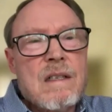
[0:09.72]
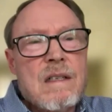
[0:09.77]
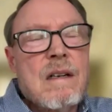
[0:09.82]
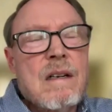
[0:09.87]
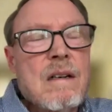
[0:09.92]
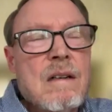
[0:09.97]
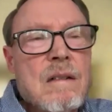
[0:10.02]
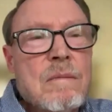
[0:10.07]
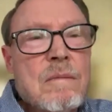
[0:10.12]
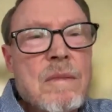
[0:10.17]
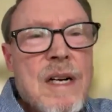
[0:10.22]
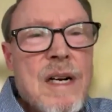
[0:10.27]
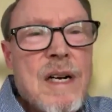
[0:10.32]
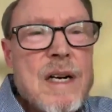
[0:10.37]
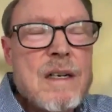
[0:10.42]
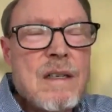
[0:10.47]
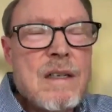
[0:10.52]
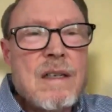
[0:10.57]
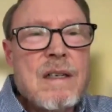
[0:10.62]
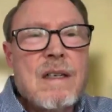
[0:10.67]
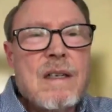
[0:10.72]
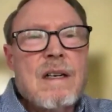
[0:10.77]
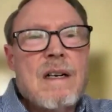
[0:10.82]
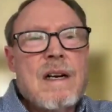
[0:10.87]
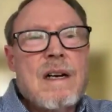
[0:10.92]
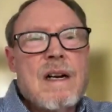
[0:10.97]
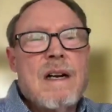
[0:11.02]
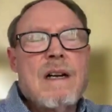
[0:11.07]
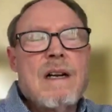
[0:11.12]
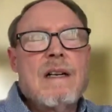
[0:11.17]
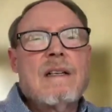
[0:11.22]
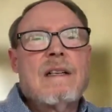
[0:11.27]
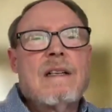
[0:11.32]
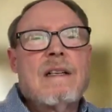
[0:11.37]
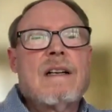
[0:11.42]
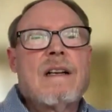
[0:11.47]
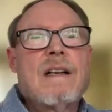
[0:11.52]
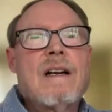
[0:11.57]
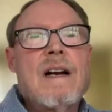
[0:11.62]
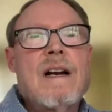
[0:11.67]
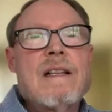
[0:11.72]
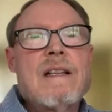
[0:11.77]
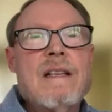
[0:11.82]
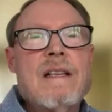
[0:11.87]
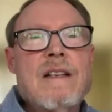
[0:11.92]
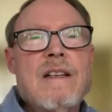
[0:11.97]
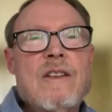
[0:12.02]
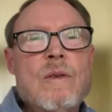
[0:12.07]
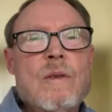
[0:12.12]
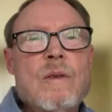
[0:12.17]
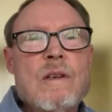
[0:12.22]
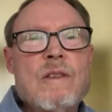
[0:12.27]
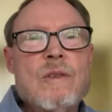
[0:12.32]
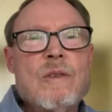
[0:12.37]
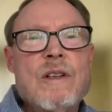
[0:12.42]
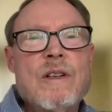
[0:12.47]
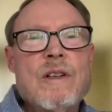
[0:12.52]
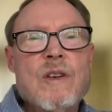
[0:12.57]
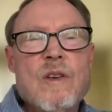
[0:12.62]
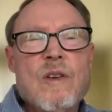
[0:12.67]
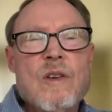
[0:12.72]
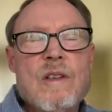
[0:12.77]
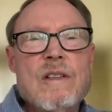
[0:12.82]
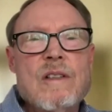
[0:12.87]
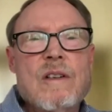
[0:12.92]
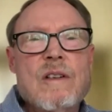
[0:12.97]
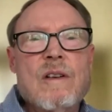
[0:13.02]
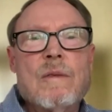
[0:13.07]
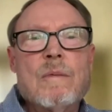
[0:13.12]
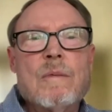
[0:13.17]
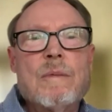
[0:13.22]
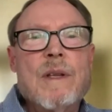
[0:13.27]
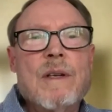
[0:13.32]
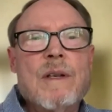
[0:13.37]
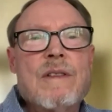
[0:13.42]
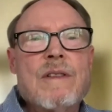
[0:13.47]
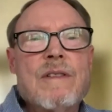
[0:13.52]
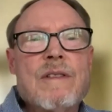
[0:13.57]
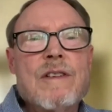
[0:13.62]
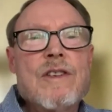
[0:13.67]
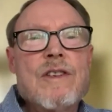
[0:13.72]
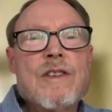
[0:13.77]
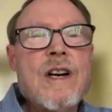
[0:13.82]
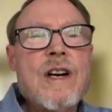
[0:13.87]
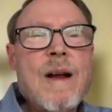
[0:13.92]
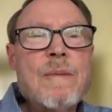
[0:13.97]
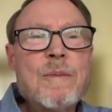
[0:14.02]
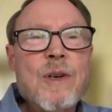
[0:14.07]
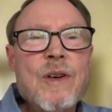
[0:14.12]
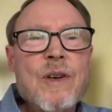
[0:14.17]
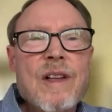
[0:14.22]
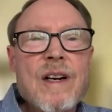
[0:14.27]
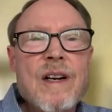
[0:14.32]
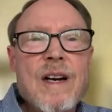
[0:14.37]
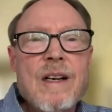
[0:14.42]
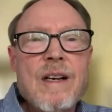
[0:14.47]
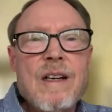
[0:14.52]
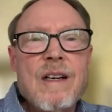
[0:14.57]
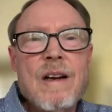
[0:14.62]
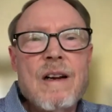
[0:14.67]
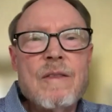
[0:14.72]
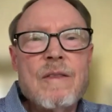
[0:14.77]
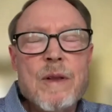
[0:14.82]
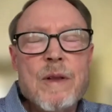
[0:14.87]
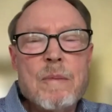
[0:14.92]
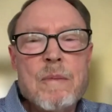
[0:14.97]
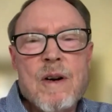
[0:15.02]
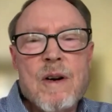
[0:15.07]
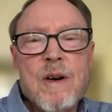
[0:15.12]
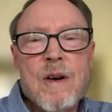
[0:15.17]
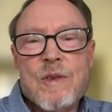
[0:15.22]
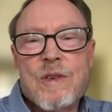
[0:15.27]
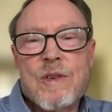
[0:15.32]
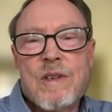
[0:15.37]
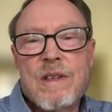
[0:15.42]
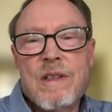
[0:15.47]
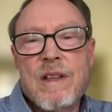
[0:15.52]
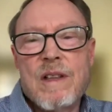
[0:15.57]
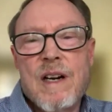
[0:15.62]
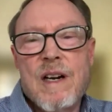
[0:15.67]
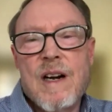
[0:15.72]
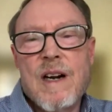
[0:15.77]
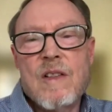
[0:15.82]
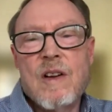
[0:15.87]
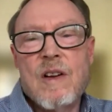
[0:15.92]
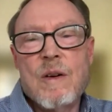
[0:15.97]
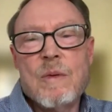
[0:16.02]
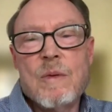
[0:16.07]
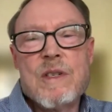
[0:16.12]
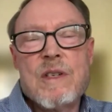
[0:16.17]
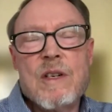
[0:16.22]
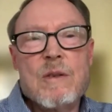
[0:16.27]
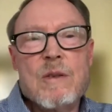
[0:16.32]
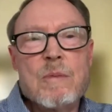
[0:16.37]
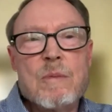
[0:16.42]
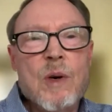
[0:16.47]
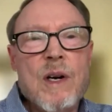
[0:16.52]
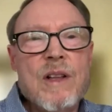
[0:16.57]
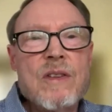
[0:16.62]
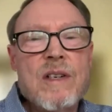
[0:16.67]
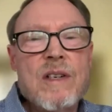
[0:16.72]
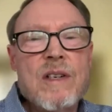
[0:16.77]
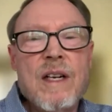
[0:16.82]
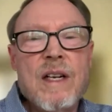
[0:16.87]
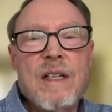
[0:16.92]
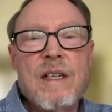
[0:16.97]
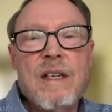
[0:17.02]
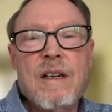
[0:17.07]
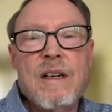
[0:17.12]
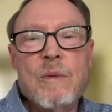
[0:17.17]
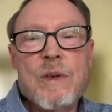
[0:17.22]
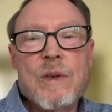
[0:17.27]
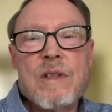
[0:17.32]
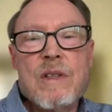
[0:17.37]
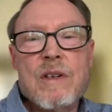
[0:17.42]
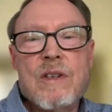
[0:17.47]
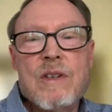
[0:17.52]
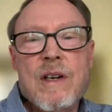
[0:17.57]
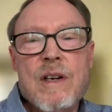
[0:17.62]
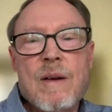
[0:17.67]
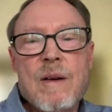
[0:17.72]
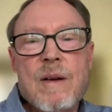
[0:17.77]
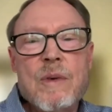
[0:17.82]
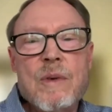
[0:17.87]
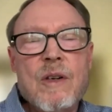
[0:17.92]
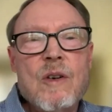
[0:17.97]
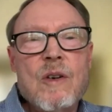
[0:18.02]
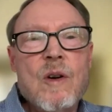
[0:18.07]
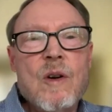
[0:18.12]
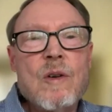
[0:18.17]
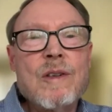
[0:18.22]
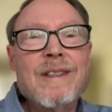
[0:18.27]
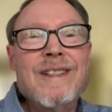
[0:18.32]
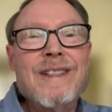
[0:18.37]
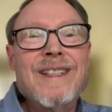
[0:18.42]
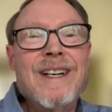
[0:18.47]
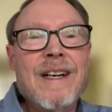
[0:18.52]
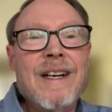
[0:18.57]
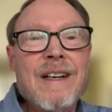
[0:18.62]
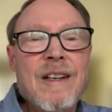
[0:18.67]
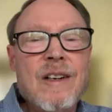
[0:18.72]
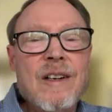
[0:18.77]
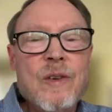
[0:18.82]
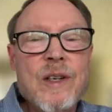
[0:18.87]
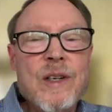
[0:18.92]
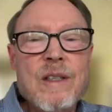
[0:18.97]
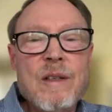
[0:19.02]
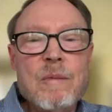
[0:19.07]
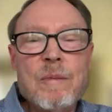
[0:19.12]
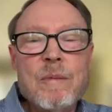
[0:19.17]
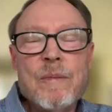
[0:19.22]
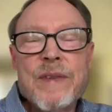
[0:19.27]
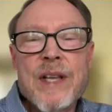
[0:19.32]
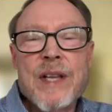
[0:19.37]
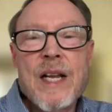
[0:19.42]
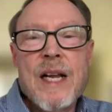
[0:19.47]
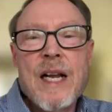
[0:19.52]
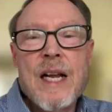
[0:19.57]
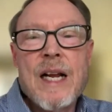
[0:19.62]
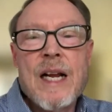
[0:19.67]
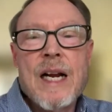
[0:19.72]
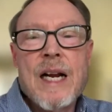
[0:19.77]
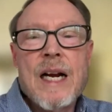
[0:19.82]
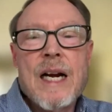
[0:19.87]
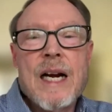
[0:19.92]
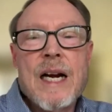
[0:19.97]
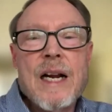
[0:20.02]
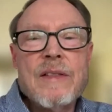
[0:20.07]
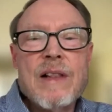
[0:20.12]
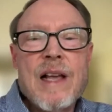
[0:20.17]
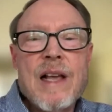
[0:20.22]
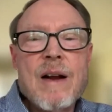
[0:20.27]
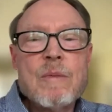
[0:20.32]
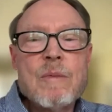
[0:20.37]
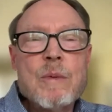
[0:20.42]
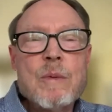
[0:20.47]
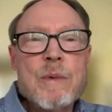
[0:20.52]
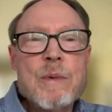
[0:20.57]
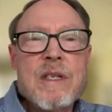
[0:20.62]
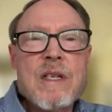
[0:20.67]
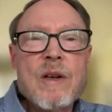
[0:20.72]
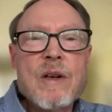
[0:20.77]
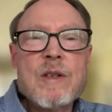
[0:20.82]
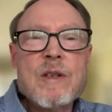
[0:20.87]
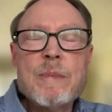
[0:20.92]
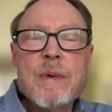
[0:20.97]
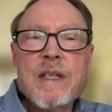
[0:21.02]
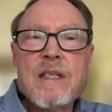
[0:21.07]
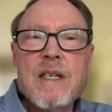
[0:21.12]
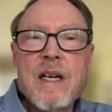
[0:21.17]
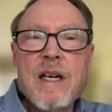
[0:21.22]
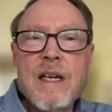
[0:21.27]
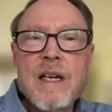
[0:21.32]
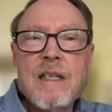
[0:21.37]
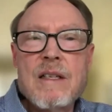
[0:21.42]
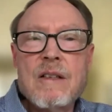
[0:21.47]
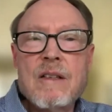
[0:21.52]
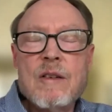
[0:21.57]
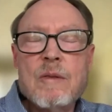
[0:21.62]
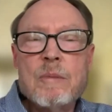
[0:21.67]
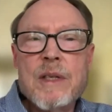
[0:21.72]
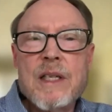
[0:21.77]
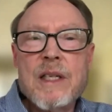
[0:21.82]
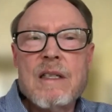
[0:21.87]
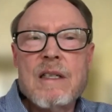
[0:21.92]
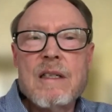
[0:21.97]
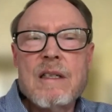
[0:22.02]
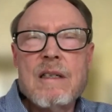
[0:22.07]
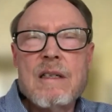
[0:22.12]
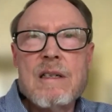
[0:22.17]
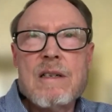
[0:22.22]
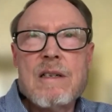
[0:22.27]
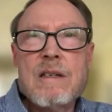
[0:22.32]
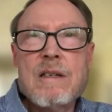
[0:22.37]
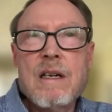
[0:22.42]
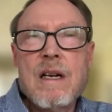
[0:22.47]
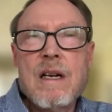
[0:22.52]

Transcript: I, I think you alluded earlier. The chapter that I loved the most, that I thought was just breathtaking, was the chapter called Delirium, and that one was so spectacular because